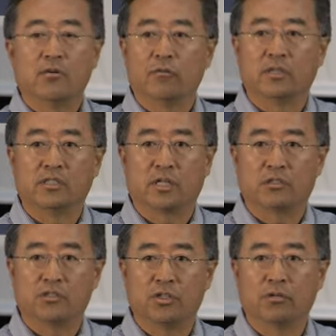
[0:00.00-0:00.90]
We're excited
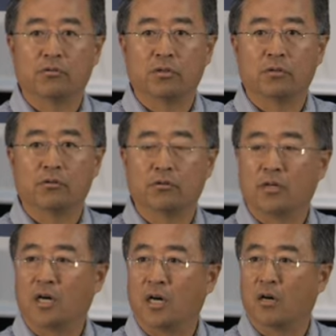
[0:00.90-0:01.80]
to share with you
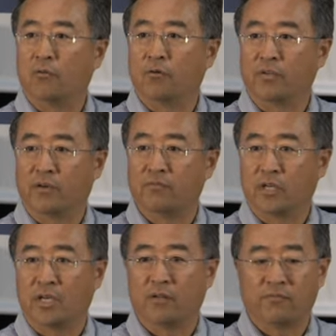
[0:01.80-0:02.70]
what we have
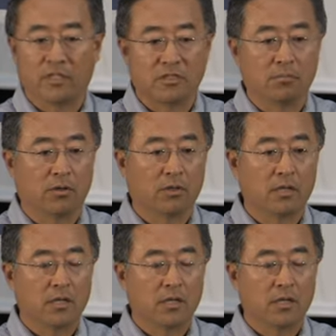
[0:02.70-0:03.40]
done at Facebook.